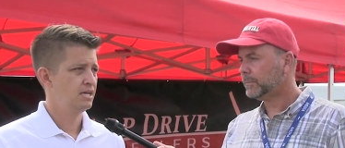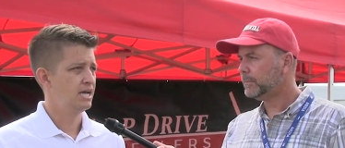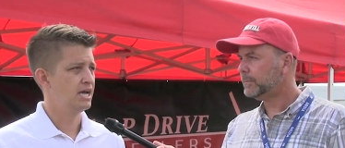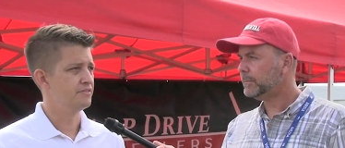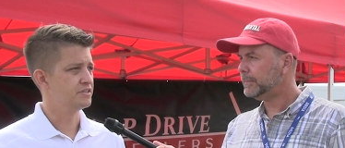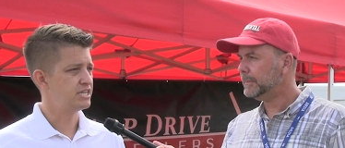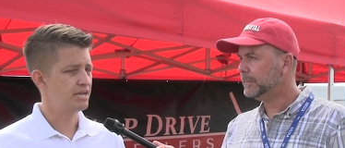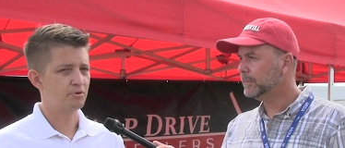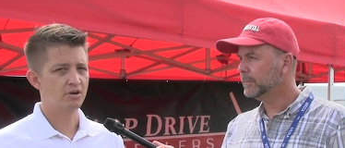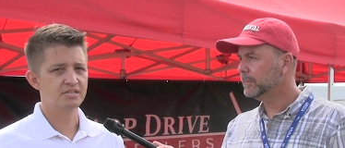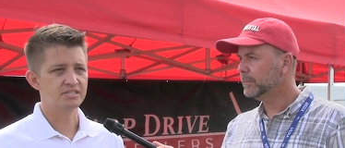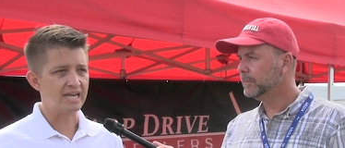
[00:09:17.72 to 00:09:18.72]
Speaker 1: and the
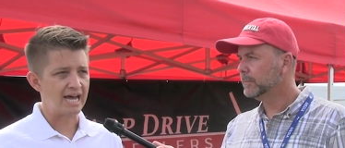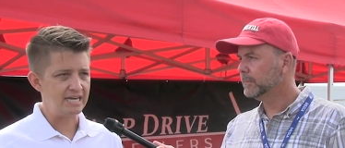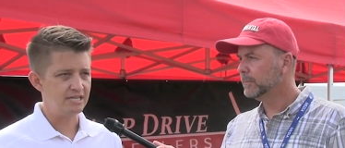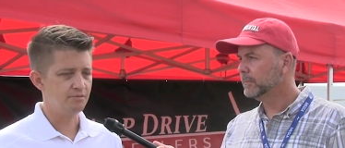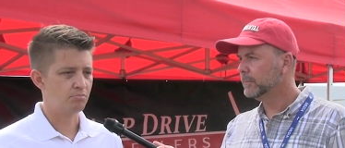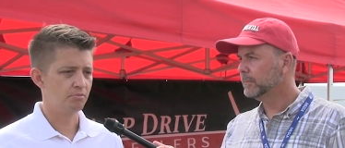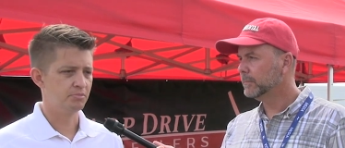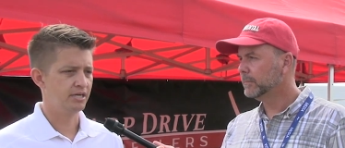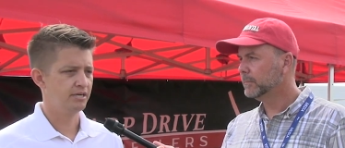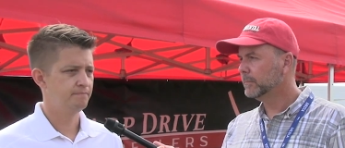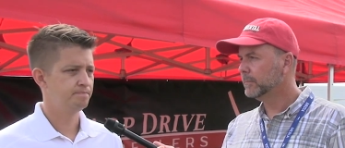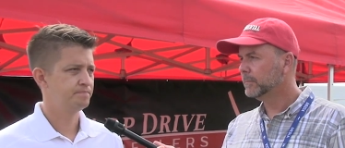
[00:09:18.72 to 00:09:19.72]
taper adds $90 per
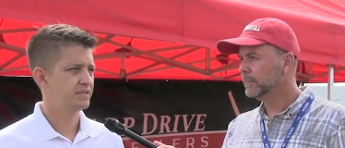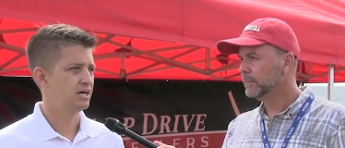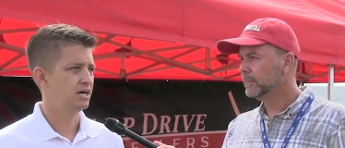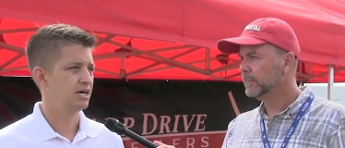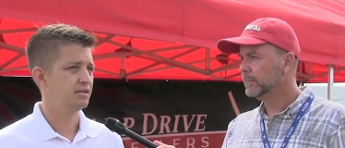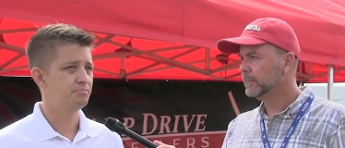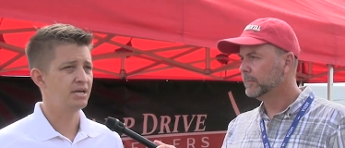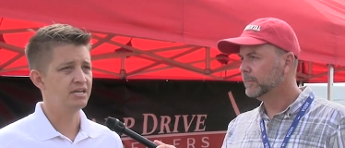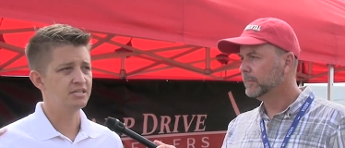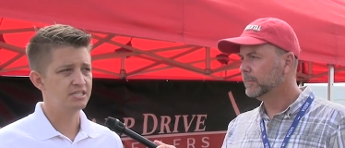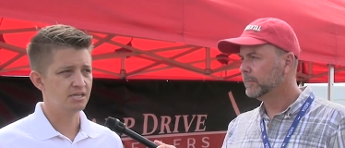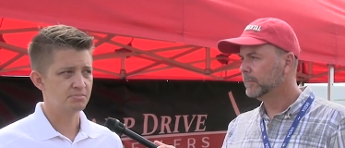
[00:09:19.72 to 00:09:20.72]
blade, and
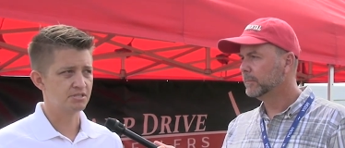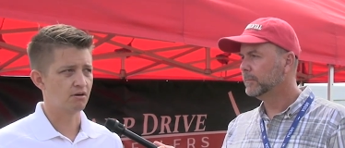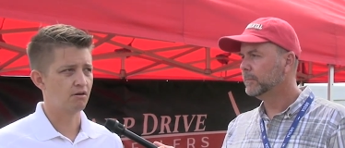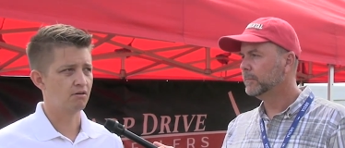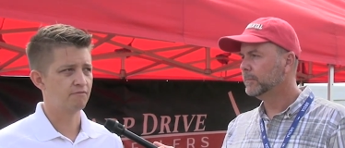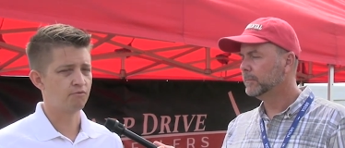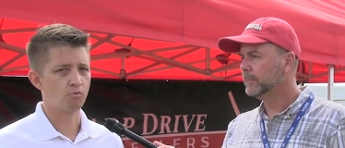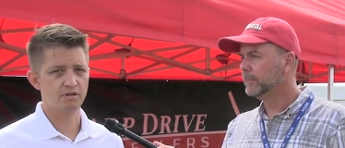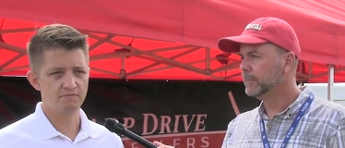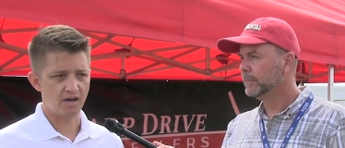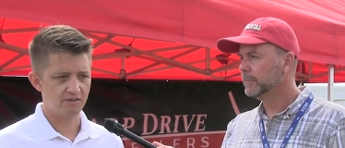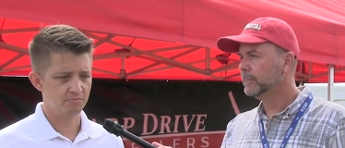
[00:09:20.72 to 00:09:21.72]
painted tips are
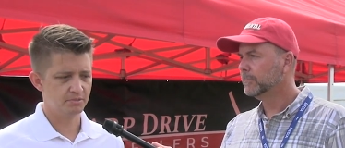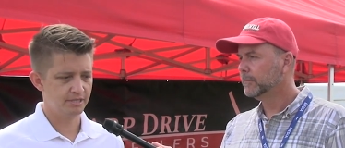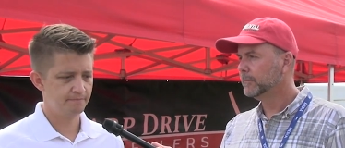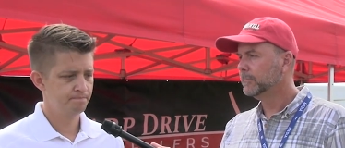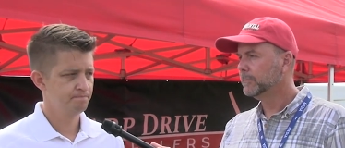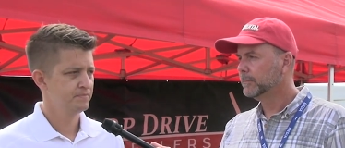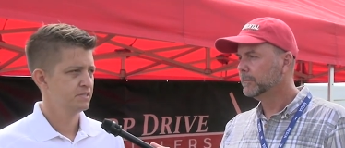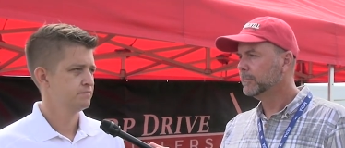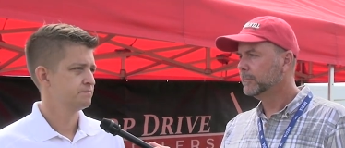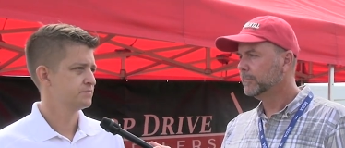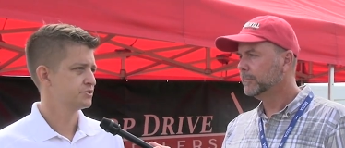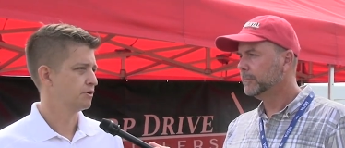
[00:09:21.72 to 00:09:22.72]
$45 a blade.
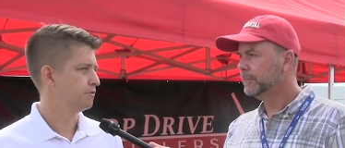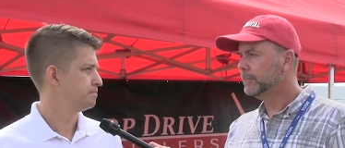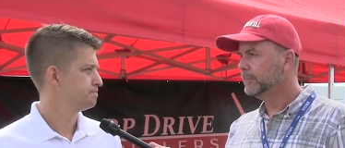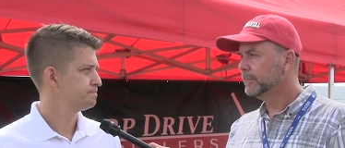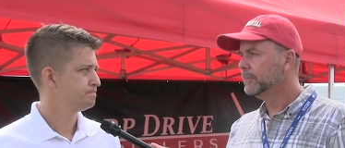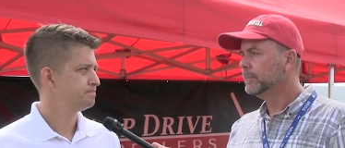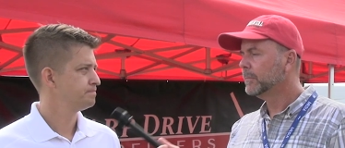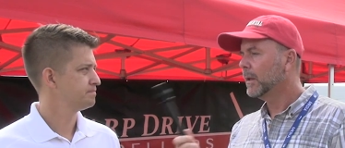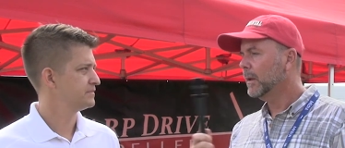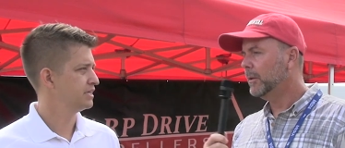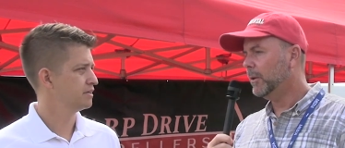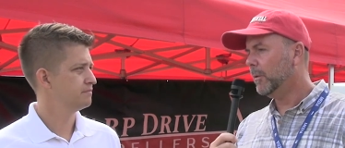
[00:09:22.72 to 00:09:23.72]
So.
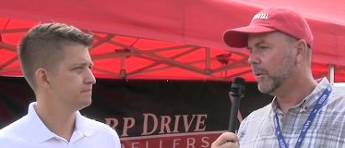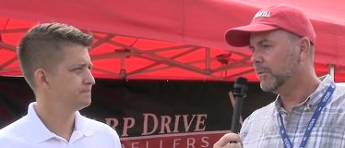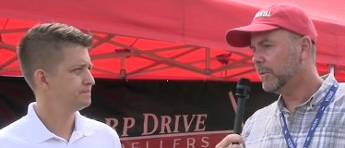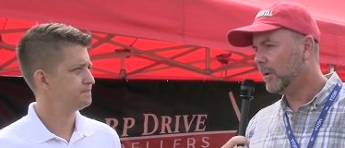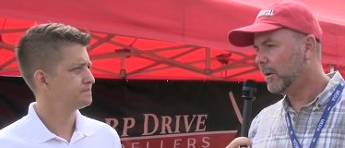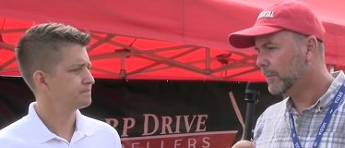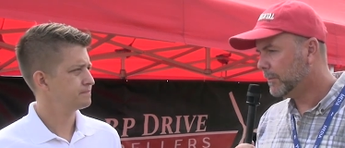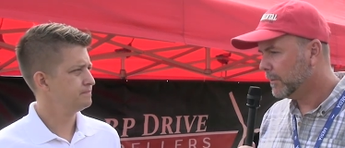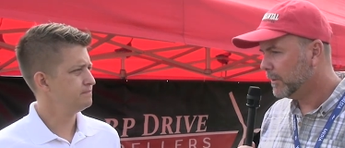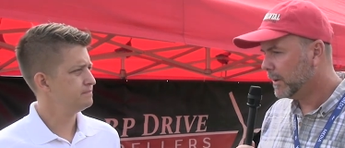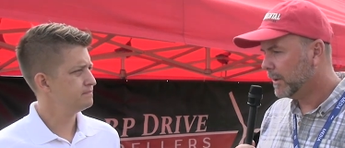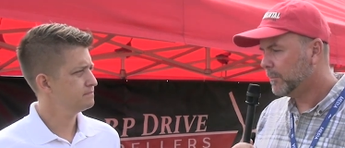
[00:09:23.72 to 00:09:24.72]
Speaker 2: Do you also
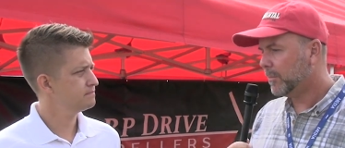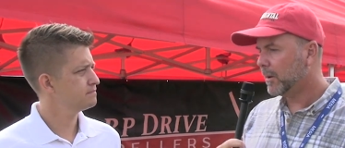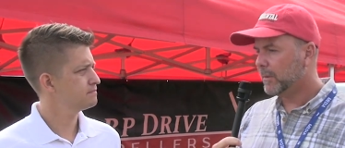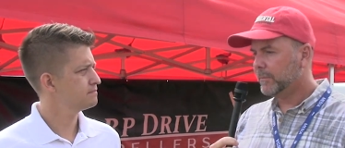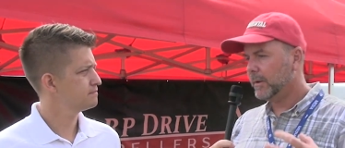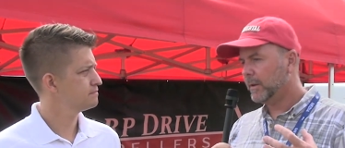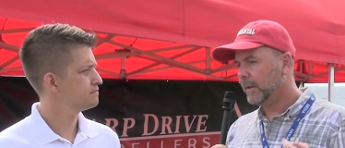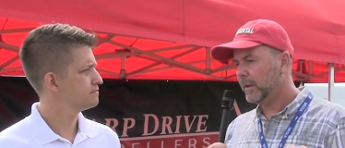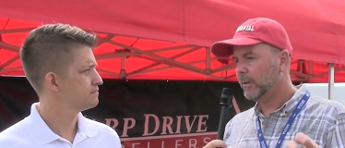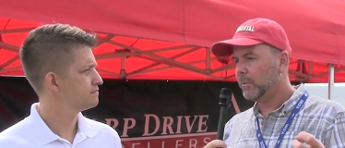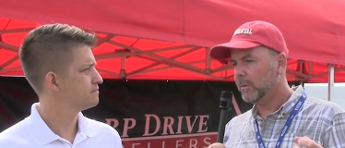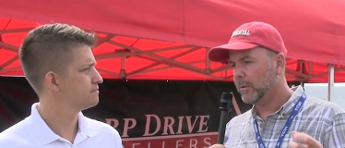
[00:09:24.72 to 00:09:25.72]
offer, as part of a
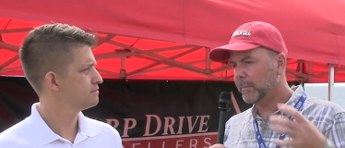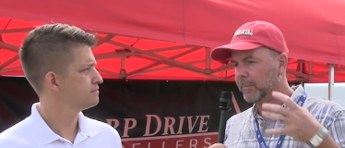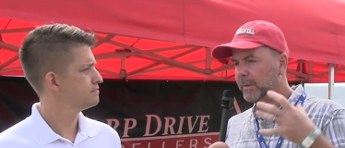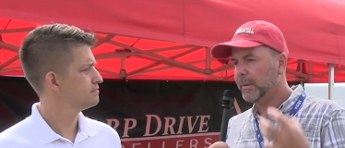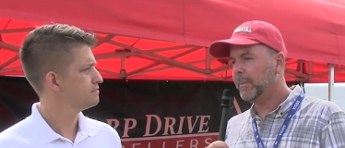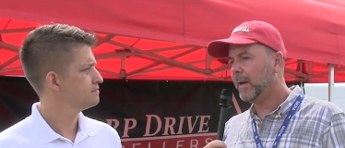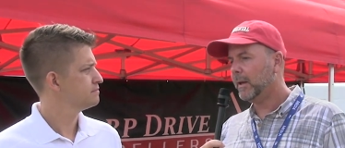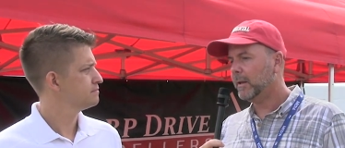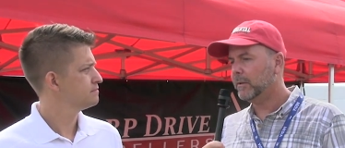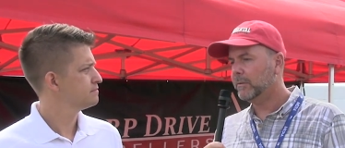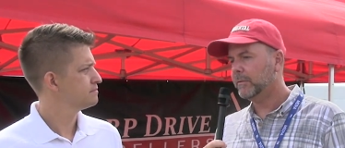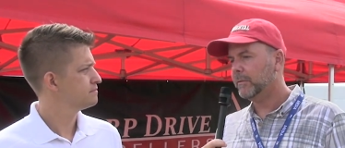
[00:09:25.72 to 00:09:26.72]
kit or a complete
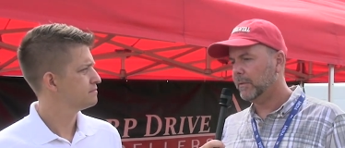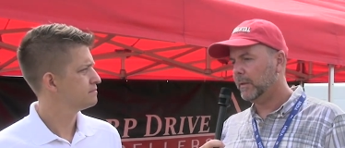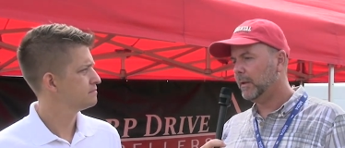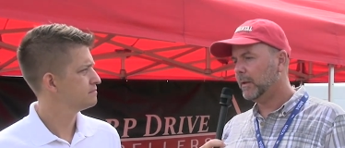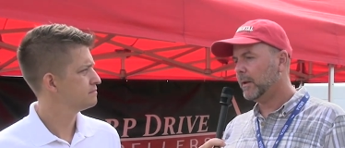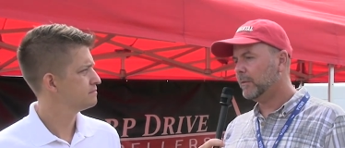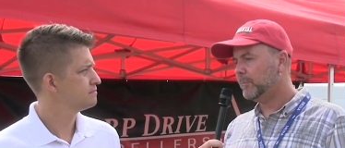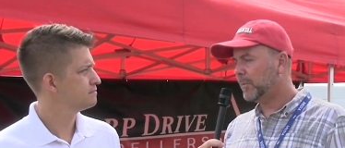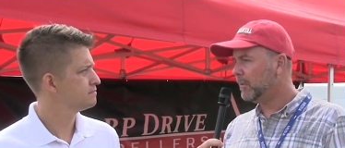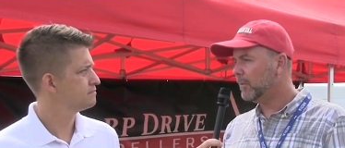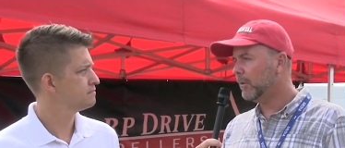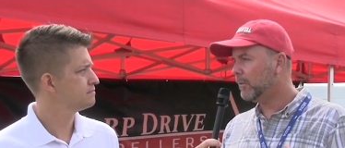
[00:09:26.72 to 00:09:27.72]
package, the
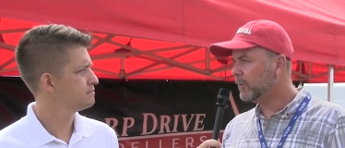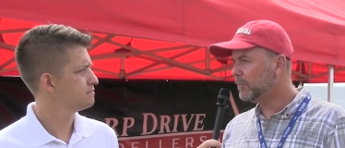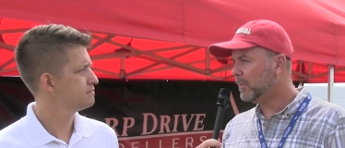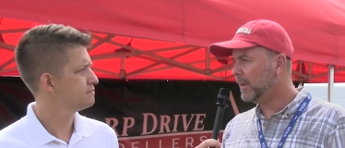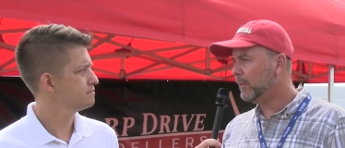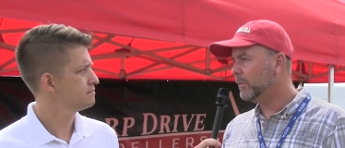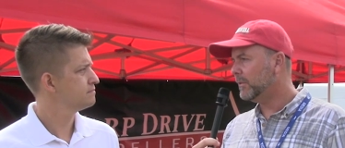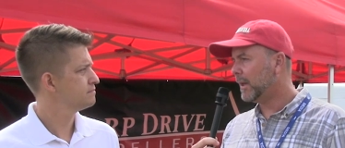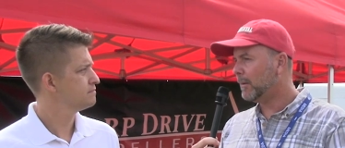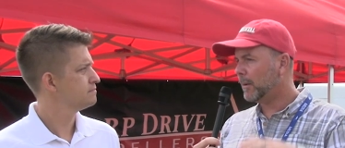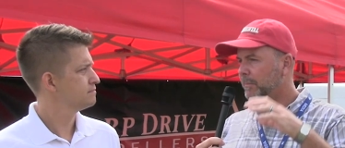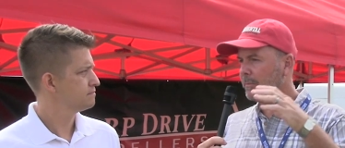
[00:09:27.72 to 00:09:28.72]
spinner and crush plate, or is
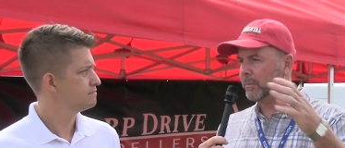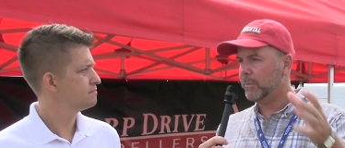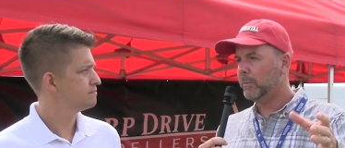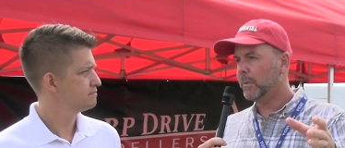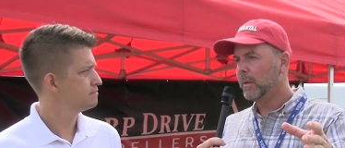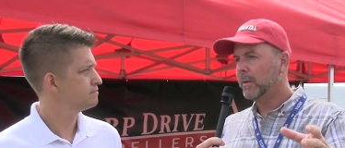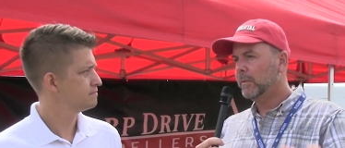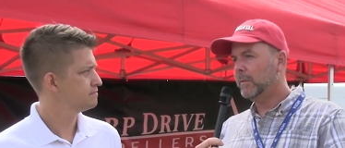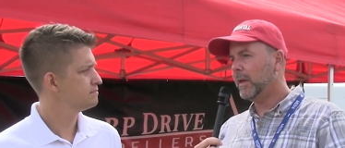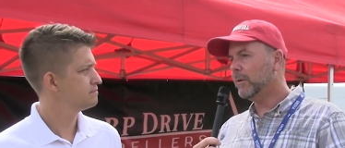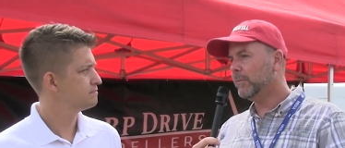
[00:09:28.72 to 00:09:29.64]
that up to the